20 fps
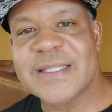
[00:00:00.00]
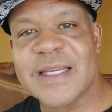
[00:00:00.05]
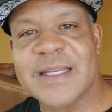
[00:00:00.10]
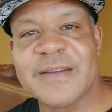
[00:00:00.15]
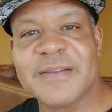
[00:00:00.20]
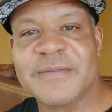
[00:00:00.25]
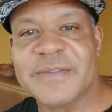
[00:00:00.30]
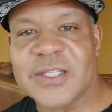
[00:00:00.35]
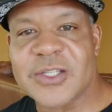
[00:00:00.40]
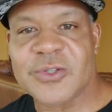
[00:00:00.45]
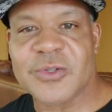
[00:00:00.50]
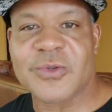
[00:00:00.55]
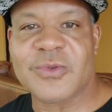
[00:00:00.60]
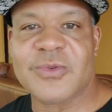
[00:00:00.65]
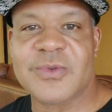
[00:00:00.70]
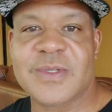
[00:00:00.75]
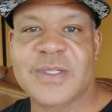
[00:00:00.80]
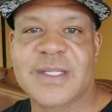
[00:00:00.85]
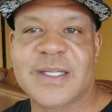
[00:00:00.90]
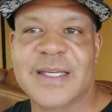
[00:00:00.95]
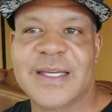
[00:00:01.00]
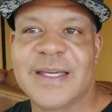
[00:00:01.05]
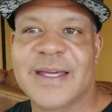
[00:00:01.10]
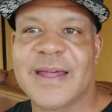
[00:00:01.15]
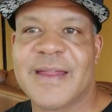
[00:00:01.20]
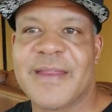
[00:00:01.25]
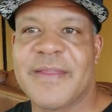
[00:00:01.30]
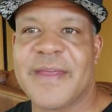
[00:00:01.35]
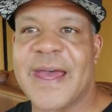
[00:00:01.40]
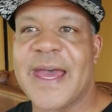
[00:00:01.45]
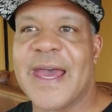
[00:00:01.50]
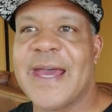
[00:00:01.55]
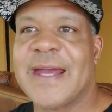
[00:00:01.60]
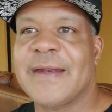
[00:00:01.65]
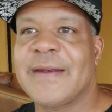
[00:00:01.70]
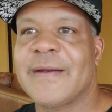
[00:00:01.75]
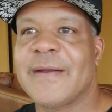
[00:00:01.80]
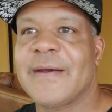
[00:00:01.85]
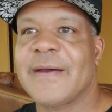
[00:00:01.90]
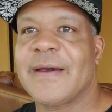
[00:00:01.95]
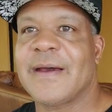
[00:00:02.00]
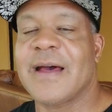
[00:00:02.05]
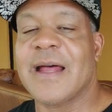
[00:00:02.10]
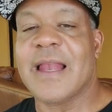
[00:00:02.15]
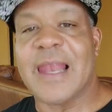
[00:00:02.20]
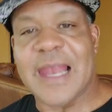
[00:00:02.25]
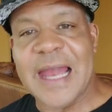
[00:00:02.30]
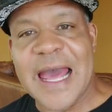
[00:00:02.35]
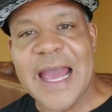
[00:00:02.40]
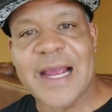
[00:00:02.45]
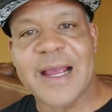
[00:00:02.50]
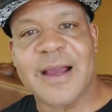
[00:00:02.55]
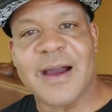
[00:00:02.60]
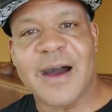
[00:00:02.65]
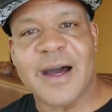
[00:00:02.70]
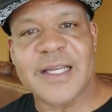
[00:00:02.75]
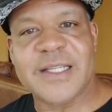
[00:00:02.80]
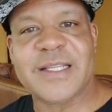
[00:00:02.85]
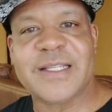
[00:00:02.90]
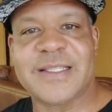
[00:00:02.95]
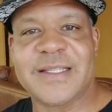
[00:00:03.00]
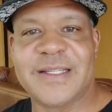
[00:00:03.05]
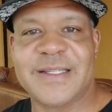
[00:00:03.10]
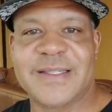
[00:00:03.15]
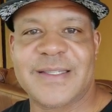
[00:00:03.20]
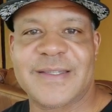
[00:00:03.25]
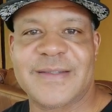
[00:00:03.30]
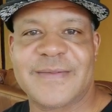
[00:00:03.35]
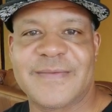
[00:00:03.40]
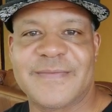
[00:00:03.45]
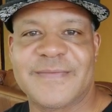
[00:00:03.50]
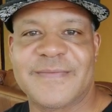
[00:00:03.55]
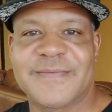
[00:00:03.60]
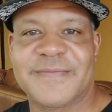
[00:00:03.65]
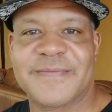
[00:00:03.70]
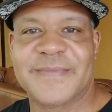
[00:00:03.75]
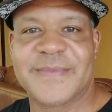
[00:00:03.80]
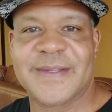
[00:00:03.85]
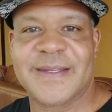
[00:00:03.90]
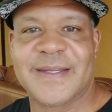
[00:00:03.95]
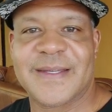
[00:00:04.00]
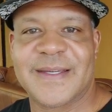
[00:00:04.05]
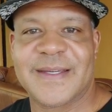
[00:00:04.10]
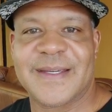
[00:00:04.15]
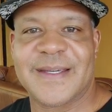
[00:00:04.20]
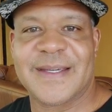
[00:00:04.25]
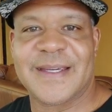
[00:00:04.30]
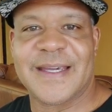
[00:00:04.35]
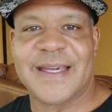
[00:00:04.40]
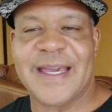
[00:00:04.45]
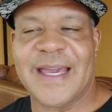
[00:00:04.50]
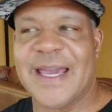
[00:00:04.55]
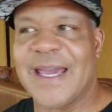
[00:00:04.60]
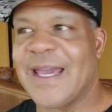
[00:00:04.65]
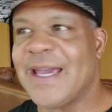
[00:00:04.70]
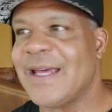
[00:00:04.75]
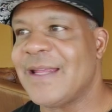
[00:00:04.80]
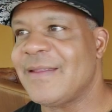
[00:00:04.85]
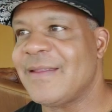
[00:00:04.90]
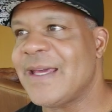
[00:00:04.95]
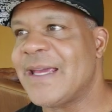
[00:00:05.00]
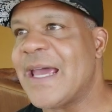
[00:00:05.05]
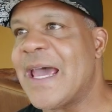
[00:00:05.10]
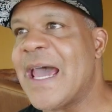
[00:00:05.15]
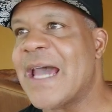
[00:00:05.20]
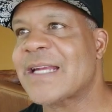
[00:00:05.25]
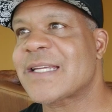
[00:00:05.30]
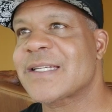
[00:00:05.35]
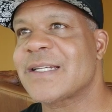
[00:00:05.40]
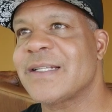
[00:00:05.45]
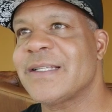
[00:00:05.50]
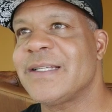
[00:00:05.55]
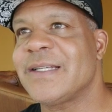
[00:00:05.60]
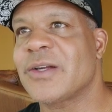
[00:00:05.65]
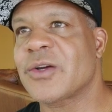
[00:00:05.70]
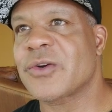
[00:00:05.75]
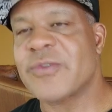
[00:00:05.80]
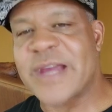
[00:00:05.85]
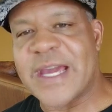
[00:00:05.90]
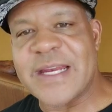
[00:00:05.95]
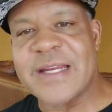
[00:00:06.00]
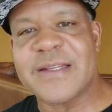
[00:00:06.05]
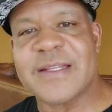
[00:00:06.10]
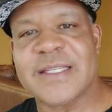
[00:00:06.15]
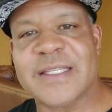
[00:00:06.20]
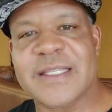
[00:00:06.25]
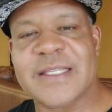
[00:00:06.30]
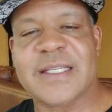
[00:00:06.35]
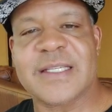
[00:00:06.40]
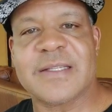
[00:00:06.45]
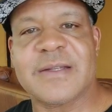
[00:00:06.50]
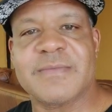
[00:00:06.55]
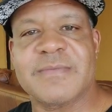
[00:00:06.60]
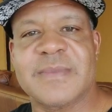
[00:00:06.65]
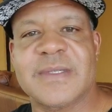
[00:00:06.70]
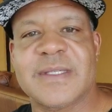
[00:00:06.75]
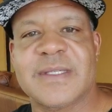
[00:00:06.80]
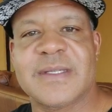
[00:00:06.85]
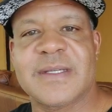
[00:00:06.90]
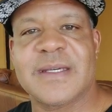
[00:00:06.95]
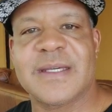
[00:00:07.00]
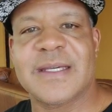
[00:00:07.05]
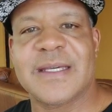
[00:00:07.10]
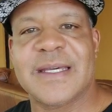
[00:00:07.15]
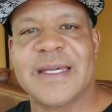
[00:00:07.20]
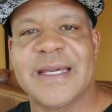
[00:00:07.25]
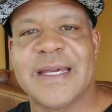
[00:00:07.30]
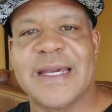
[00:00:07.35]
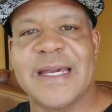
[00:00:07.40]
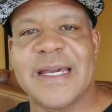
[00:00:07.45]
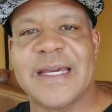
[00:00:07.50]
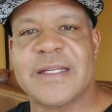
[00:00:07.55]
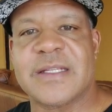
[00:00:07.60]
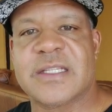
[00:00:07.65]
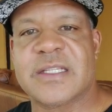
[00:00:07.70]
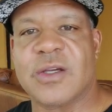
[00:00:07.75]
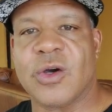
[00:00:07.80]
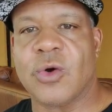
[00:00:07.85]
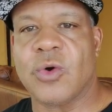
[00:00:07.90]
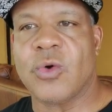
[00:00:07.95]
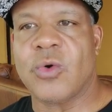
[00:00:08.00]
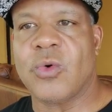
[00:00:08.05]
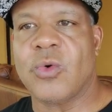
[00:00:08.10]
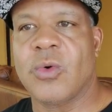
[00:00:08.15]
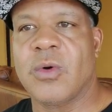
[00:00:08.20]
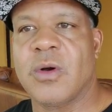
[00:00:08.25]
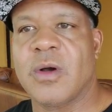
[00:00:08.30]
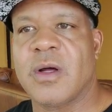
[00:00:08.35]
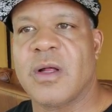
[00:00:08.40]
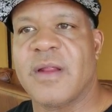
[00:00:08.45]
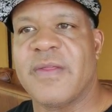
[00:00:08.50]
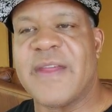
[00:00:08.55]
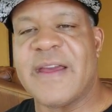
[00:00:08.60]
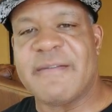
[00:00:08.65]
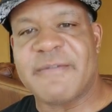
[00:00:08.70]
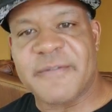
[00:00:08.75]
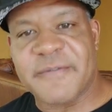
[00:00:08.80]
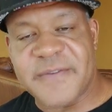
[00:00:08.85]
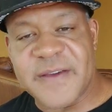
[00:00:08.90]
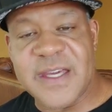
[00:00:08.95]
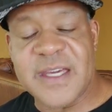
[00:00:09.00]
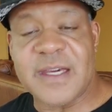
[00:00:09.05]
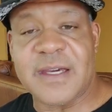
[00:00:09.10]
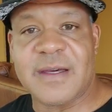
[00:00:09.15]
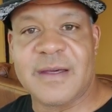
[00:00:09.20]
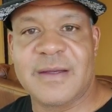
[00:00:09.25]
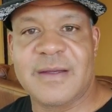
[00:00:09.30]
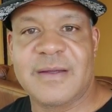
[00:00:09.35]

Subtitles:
individuals that lack consciousness. And they actually created the systems. And so they fear